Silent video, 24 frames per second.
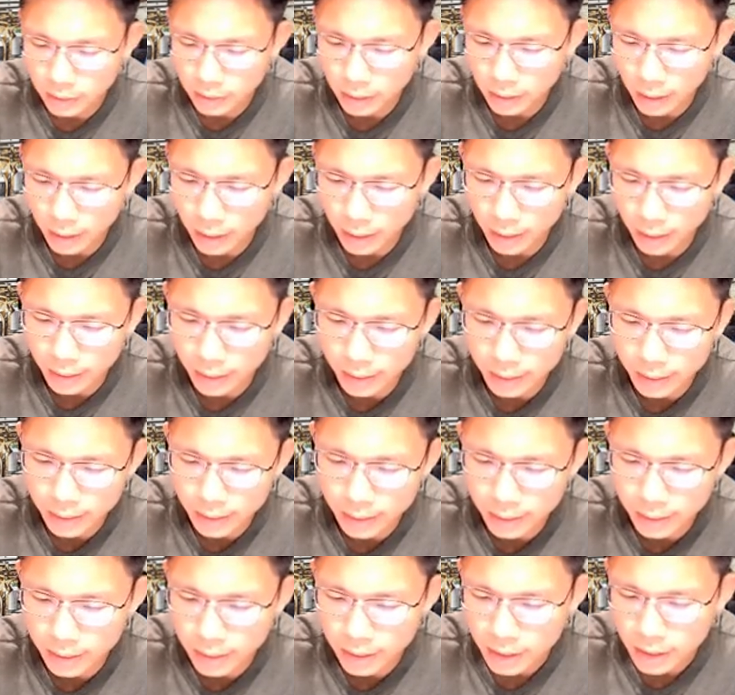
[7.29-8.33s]
It
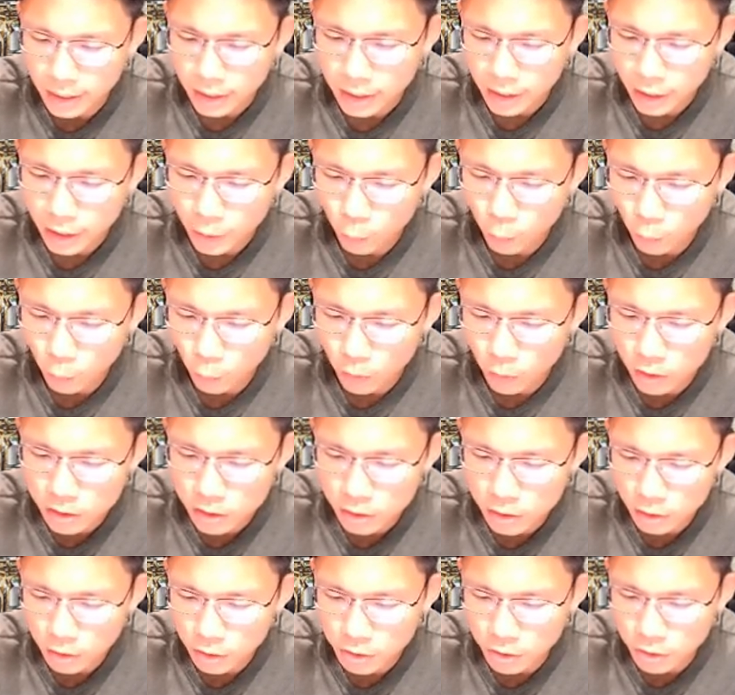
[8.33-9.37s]
was
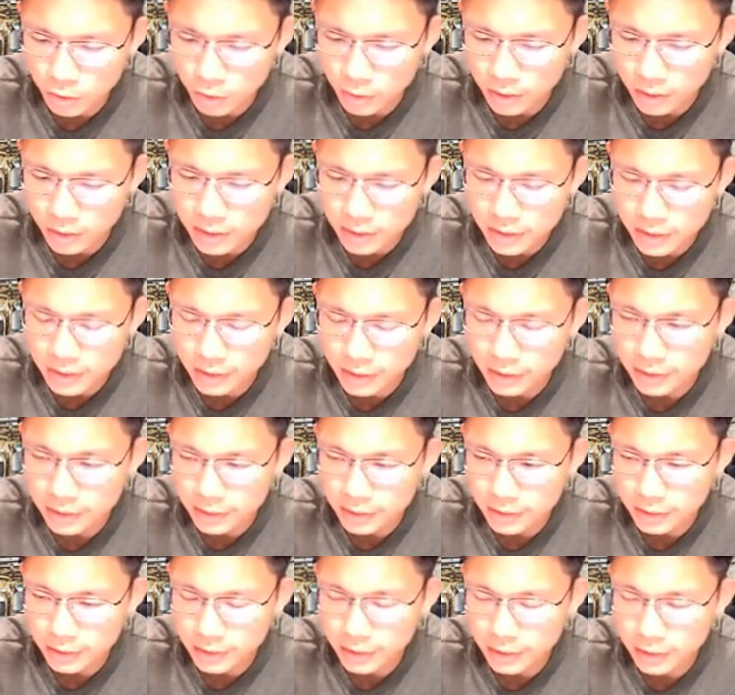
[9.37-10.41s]
launched on the
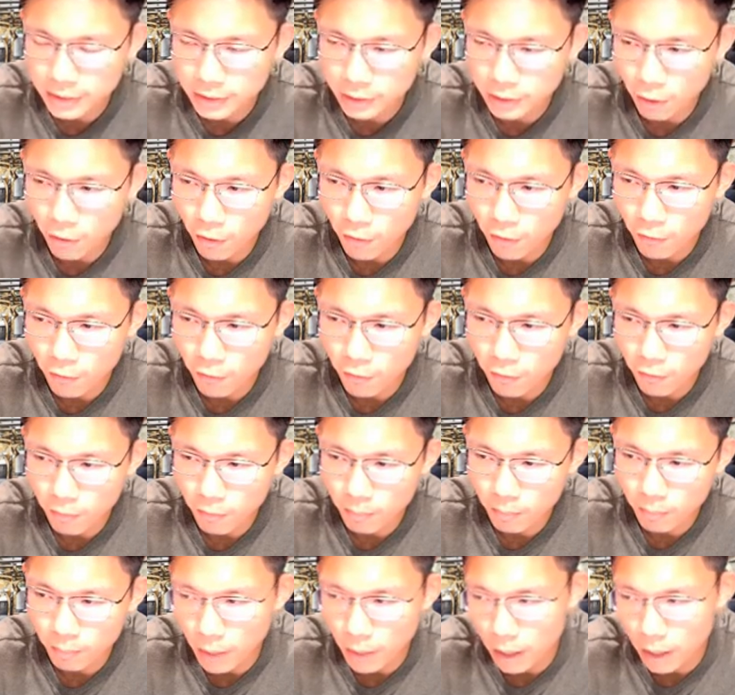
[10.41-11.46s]
16th of
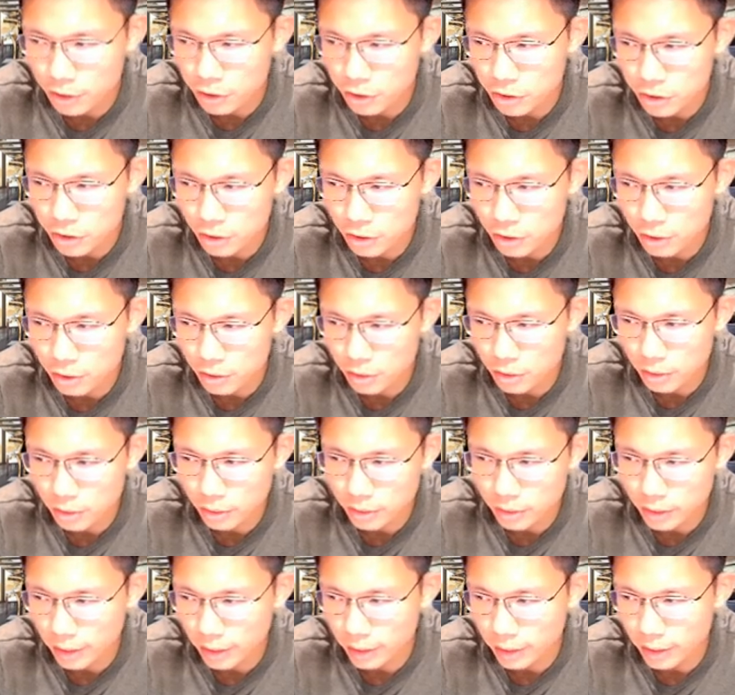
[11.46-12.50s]
March.
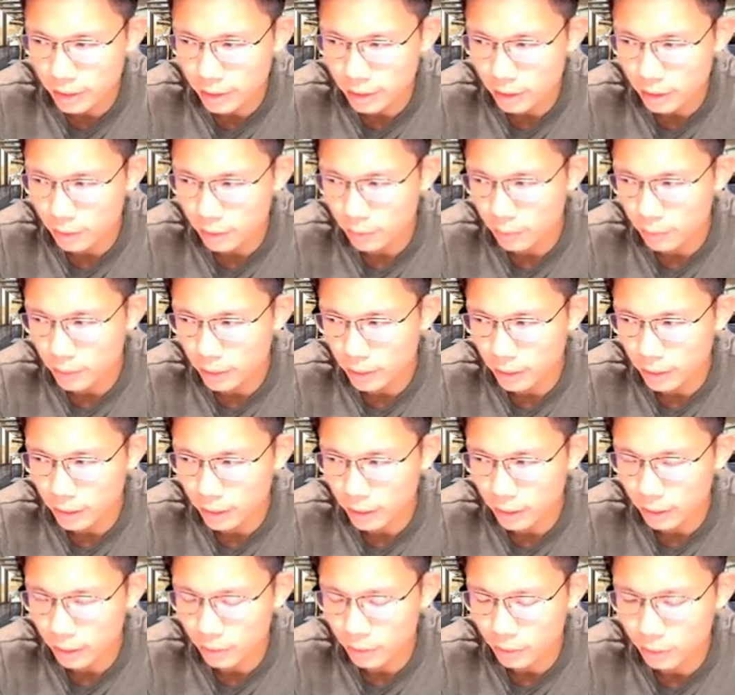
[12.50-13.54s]
Then now we are
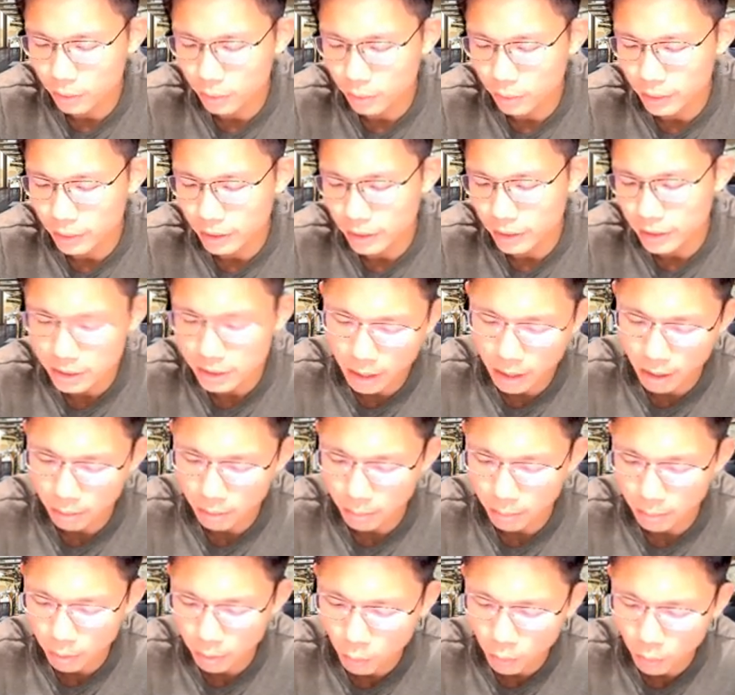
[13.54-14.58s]
doing this about
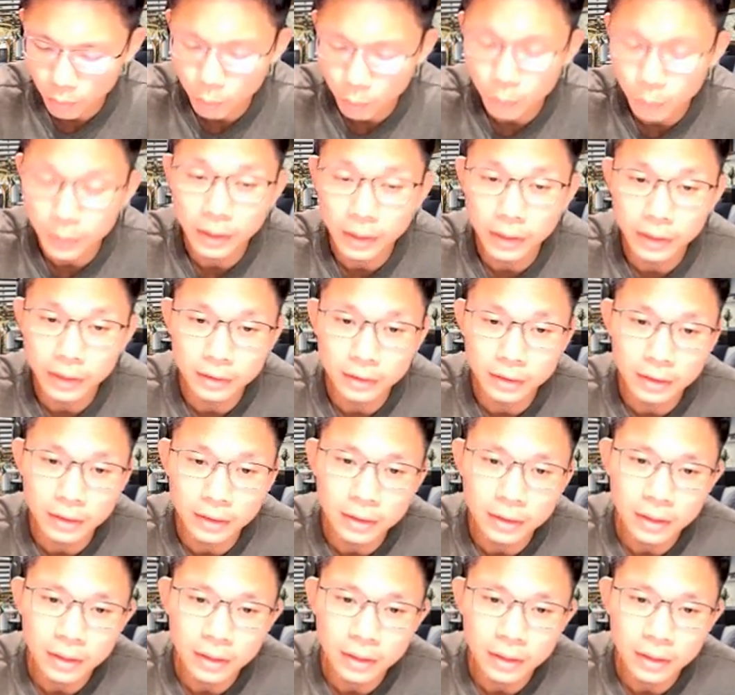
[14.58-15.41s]
1 week later.